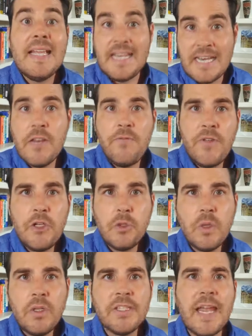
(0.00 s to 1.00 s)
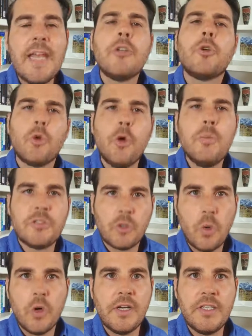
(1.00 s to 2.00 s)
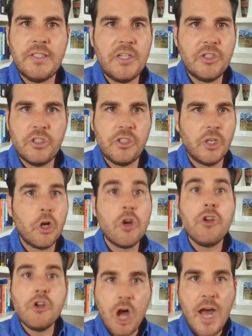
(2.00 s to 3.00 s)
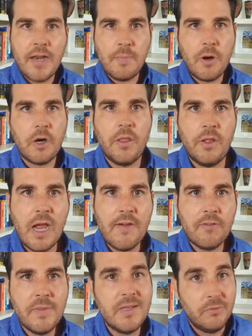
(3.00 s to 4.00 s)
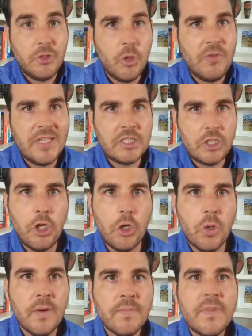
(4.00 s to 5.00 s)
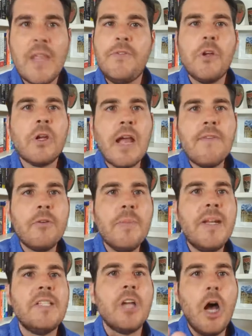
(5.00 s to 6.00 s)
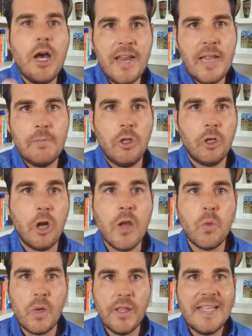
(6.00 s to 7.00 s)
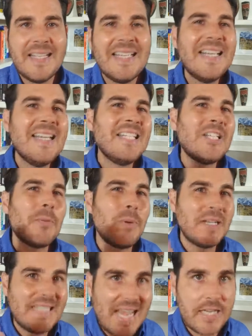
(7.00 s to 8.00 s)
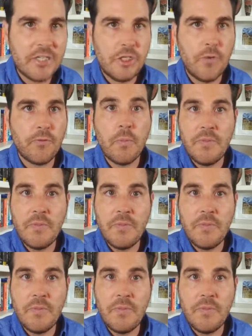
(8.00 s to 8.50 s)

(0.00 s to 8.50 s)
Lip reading: Individuals and groups or organizations that are not part of the government do this too. If your government is unable or unwilling to protect you from